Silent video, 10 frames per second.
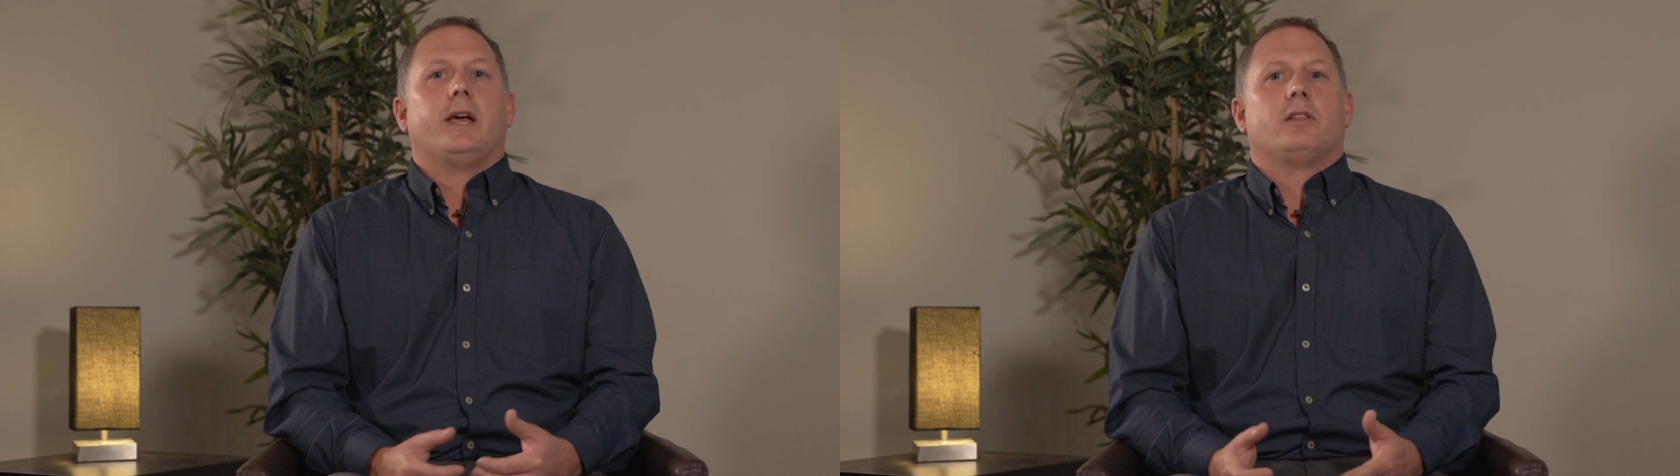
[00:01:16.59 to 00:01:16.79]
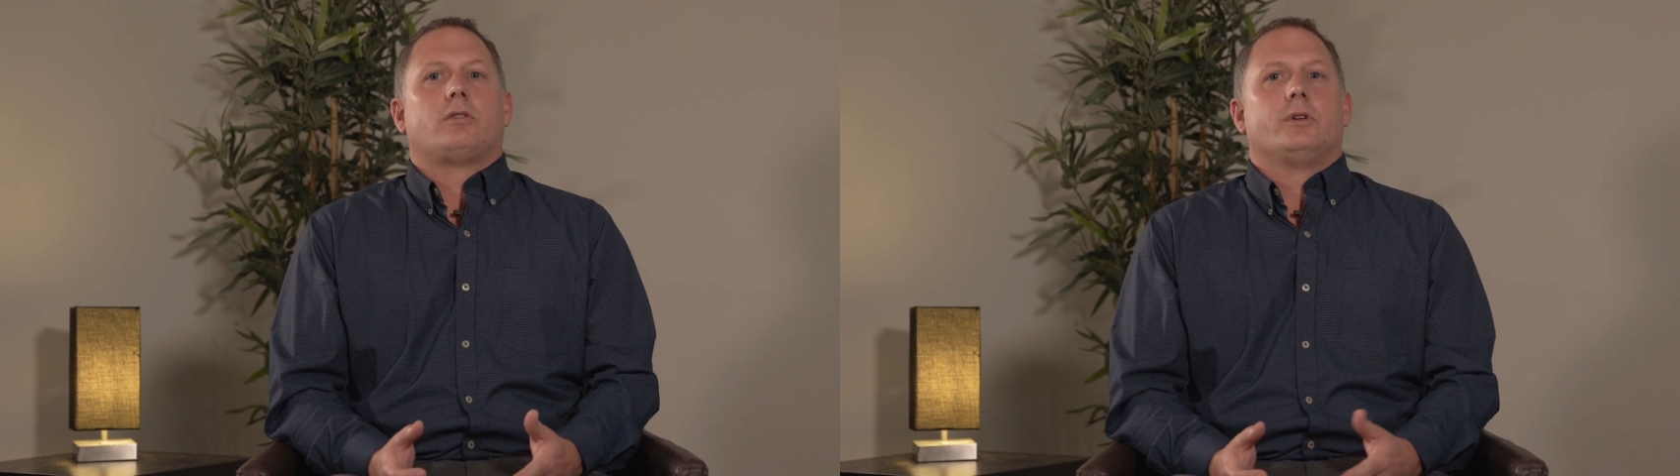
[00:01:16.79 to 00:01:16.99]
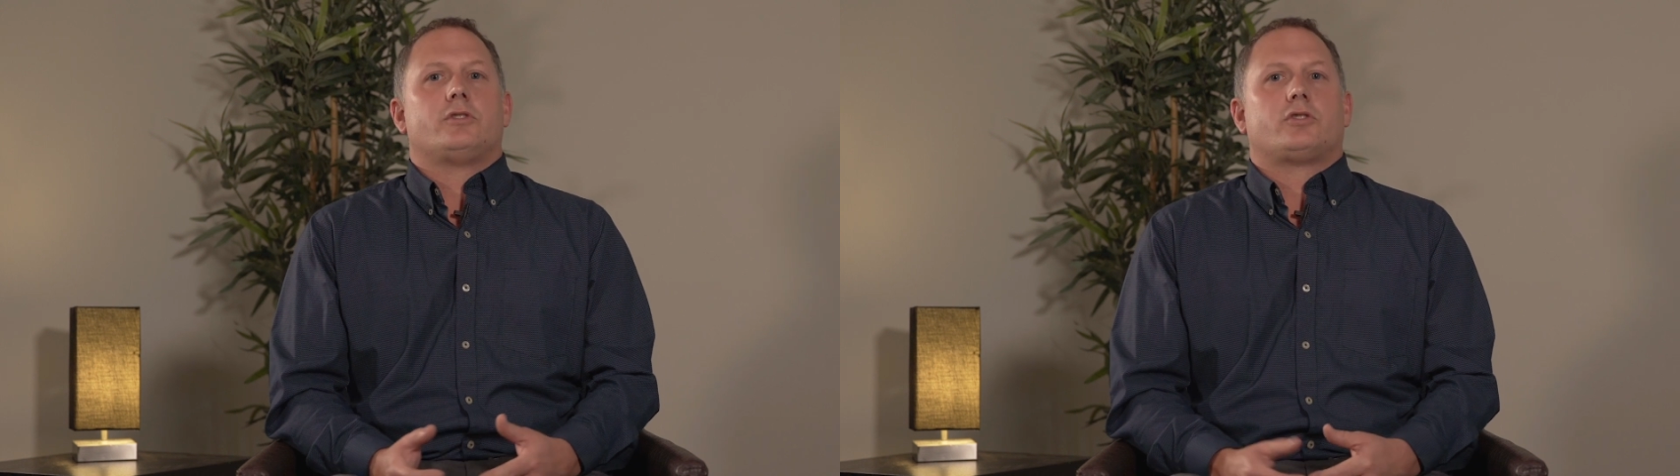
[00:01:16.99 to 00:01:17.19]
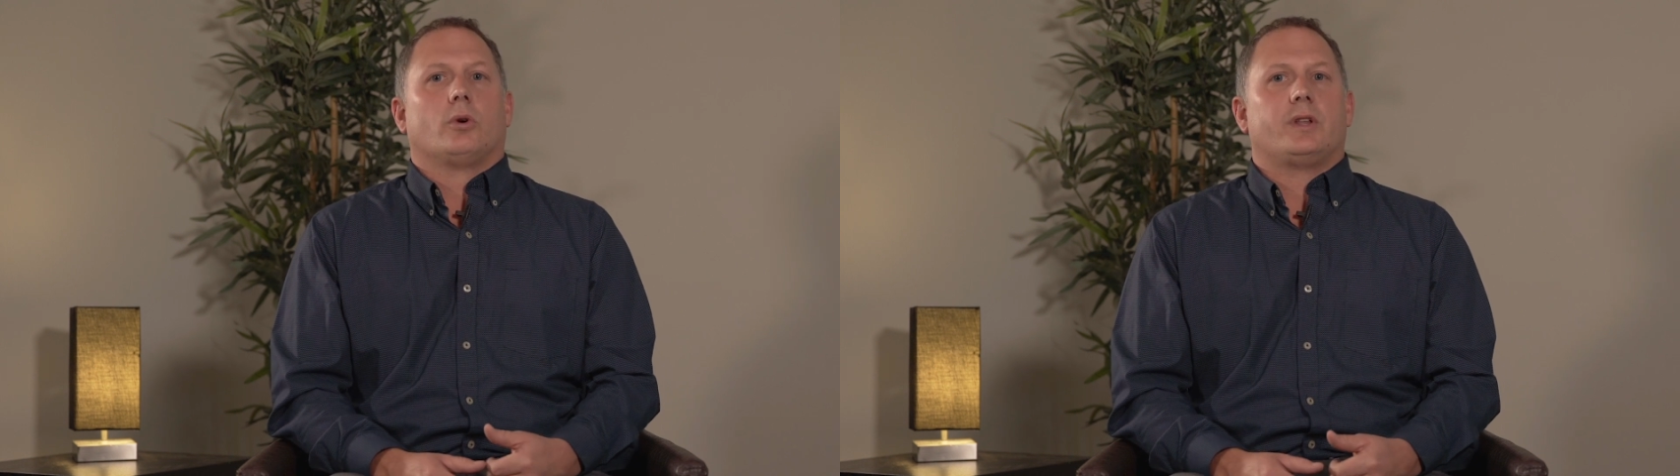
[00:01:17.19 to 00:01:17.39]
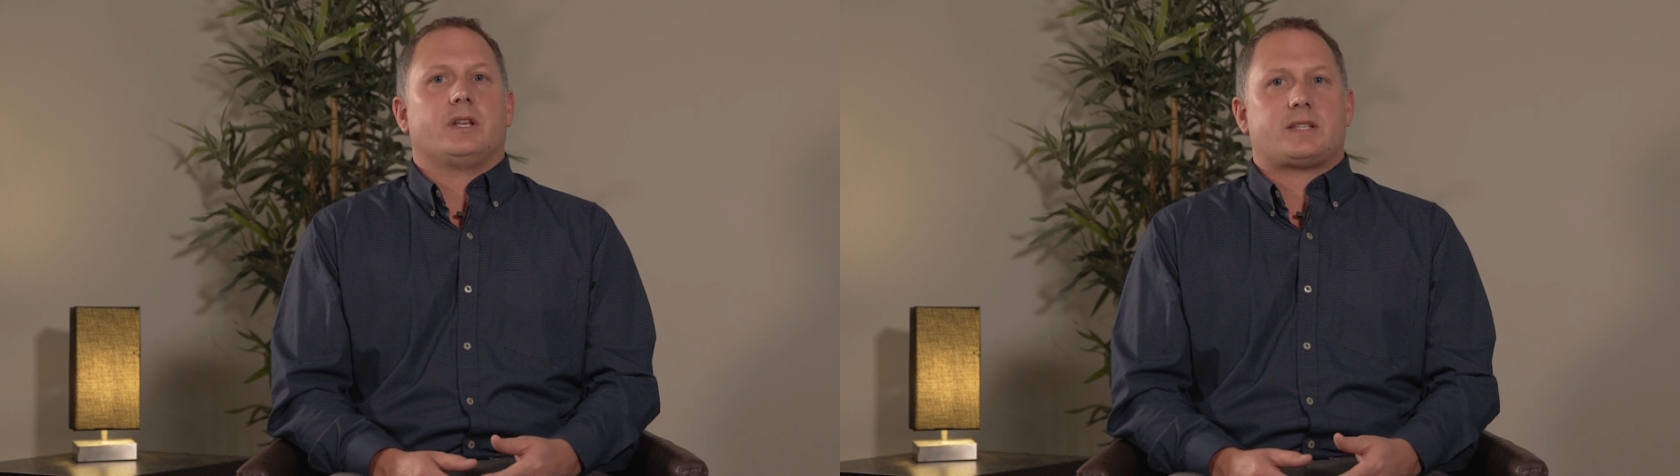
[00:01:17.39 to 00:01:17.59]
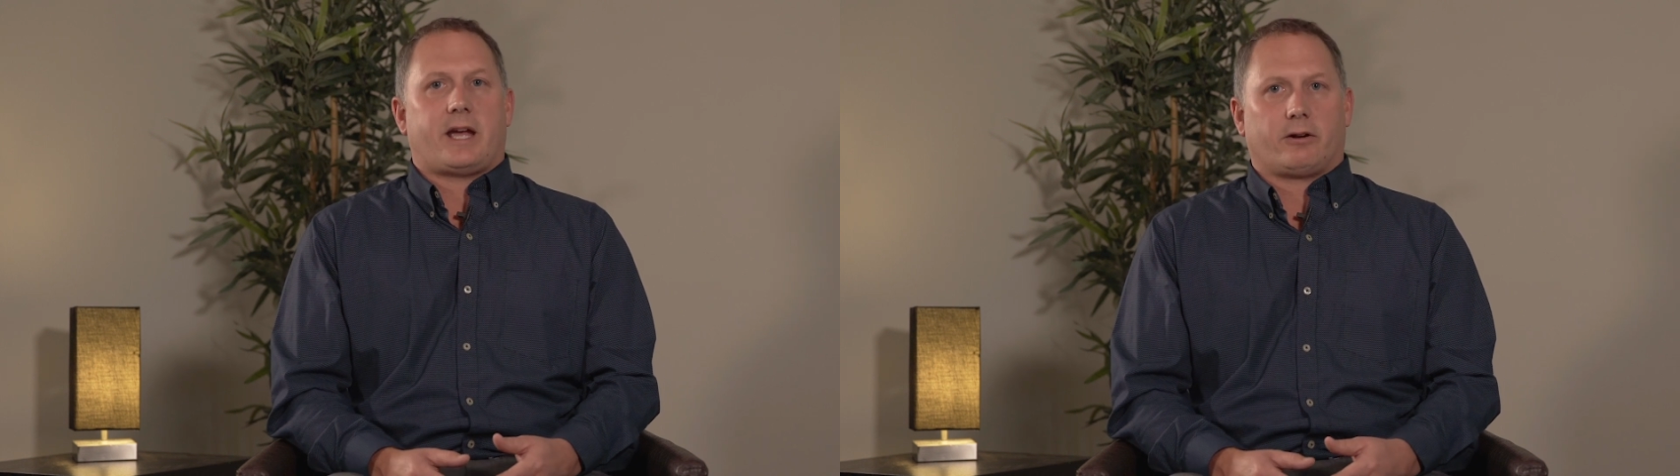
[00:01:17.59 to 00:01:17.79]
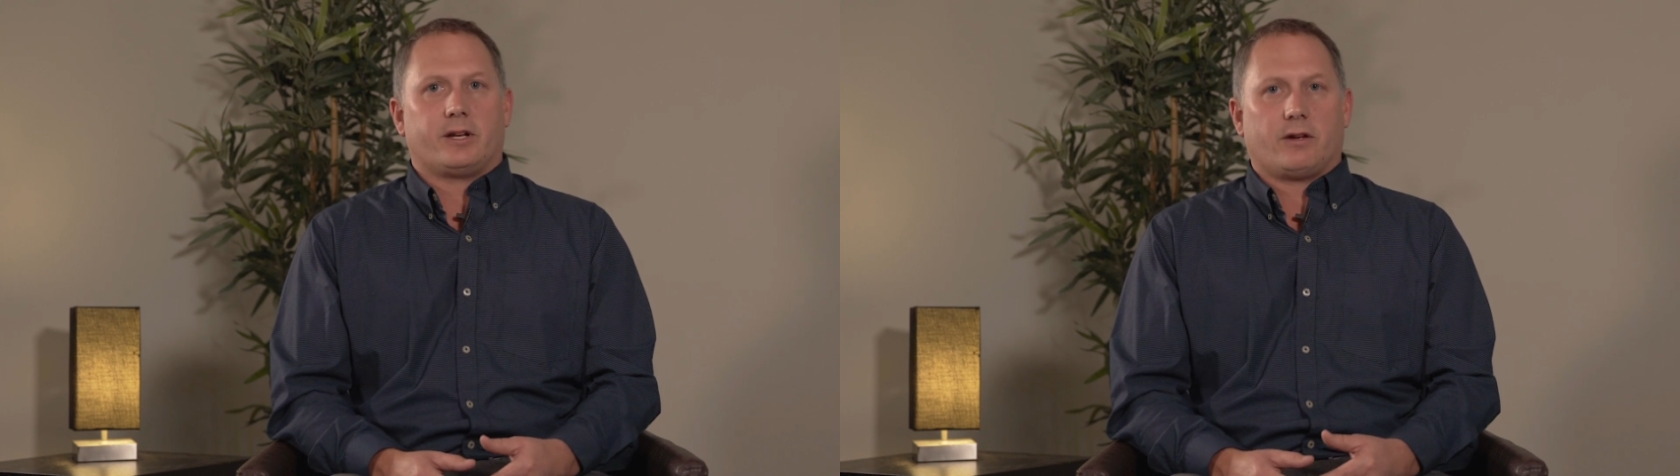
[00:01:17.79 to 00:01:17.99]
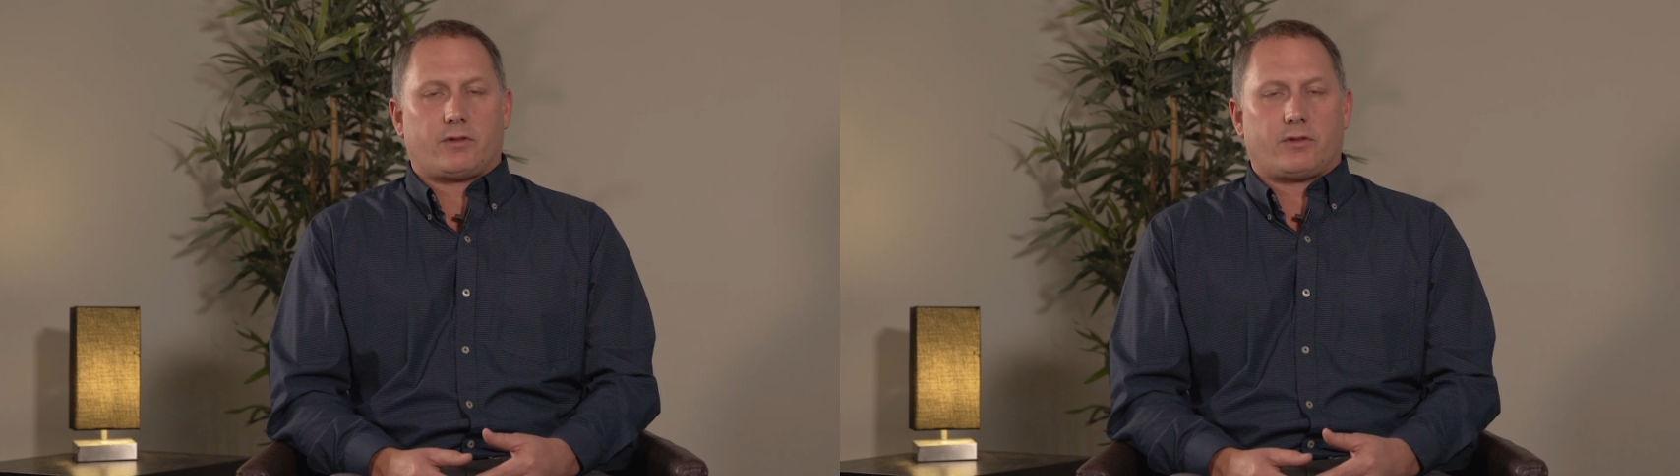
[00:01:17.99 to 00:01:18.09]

and to ensure the integrity